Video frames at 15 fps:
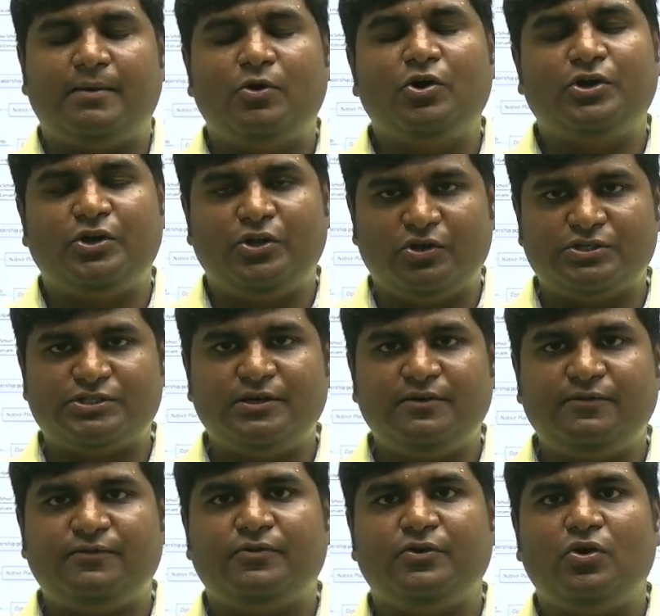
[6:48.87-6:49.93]
about
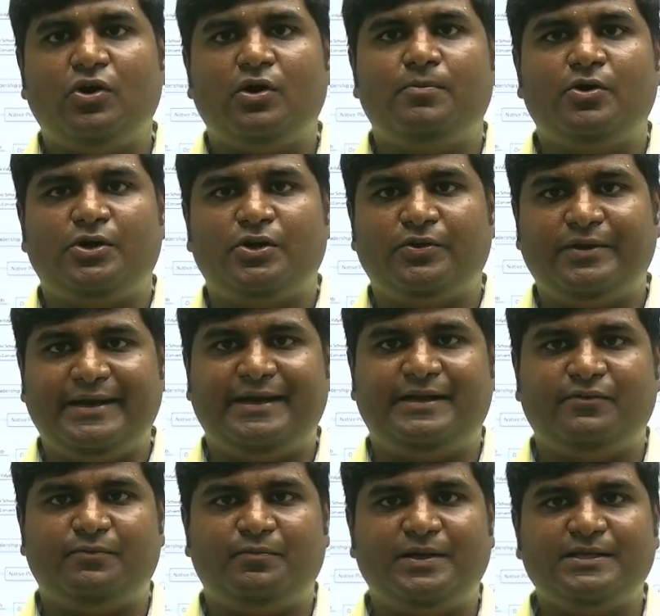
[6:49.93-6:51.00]
yourself, know about your
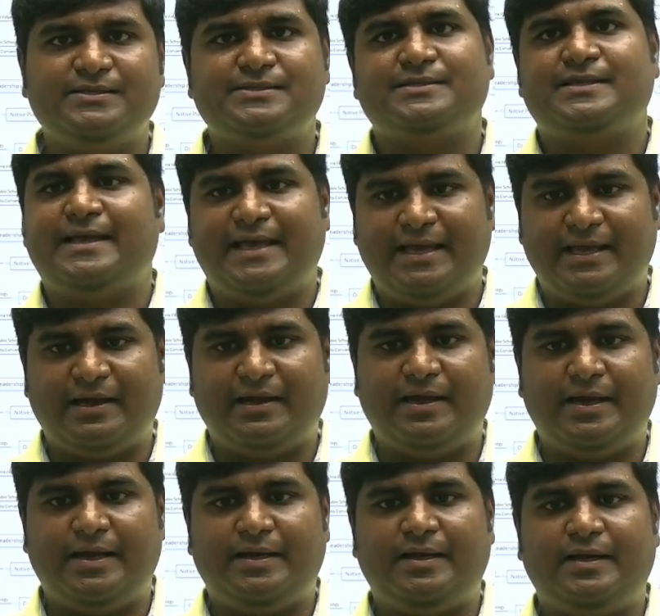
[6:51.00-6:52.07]
native place,
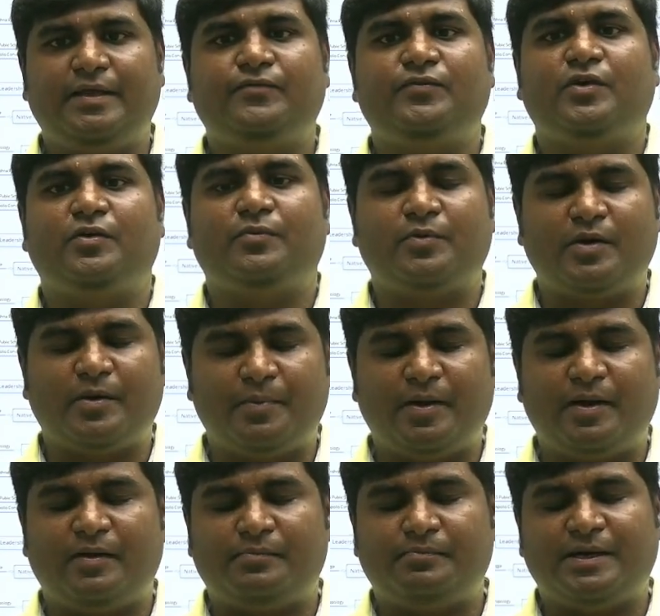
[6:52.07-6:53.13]
and if you've
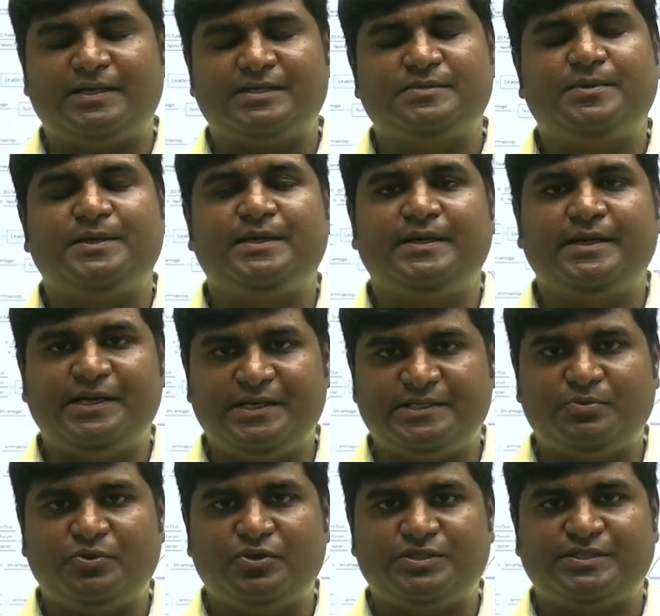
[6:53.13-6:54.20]
participated in
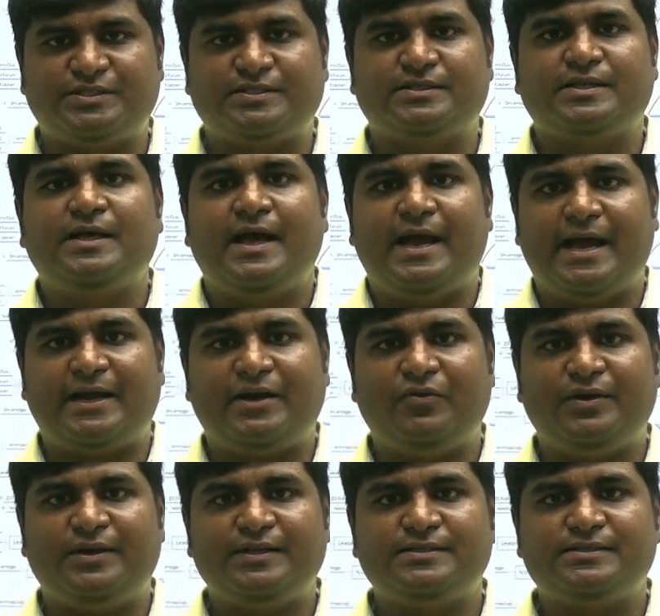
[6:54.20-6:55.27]
any sports
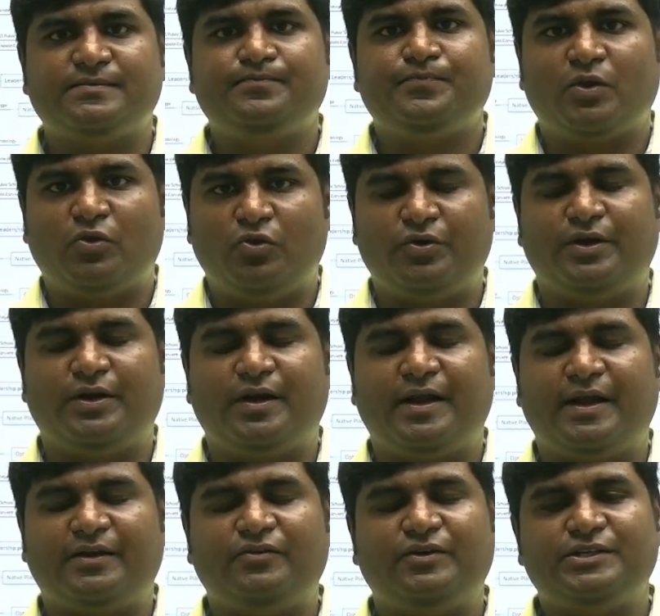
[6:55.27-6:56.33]
activities,
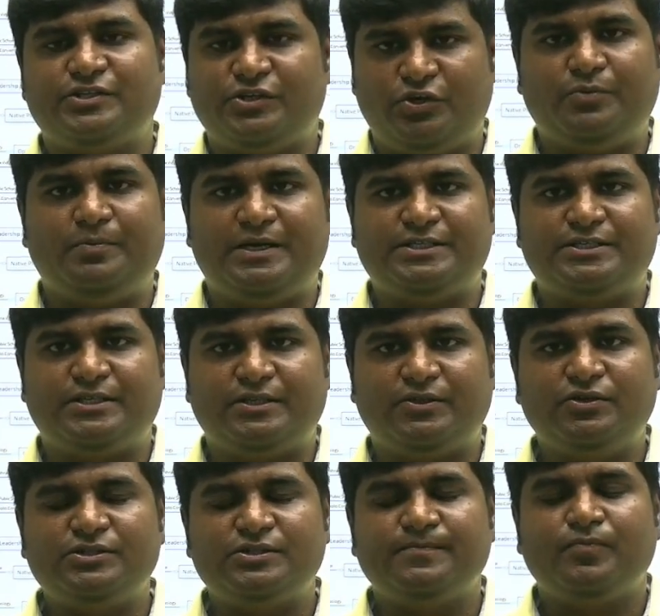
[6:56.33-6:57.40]
co-curricular activities, you need to mention
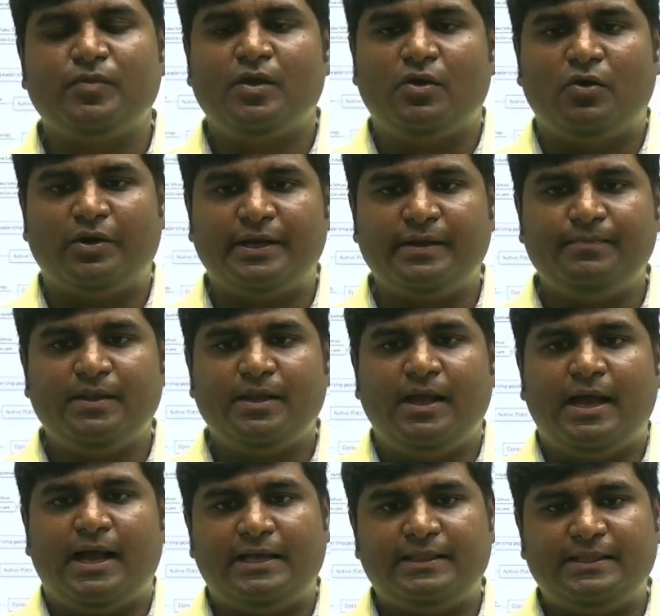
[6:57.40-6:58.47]
those, okay?
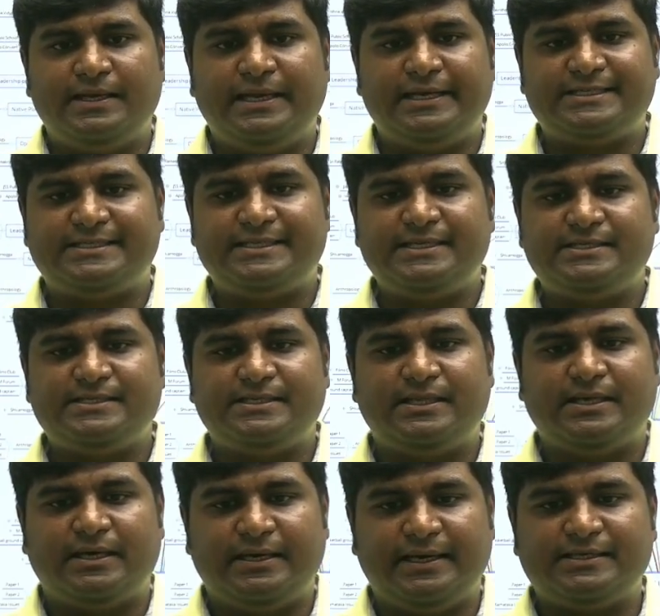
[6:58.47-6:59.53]
And the next stage,
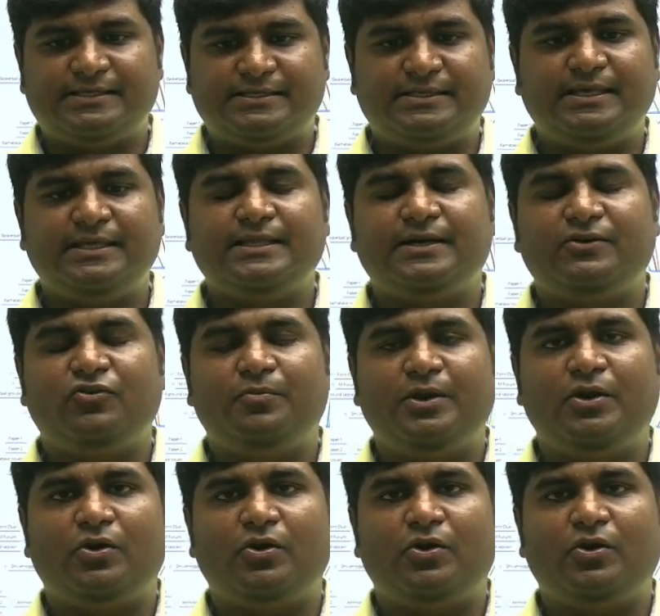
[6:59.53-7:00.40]
the next thing that you will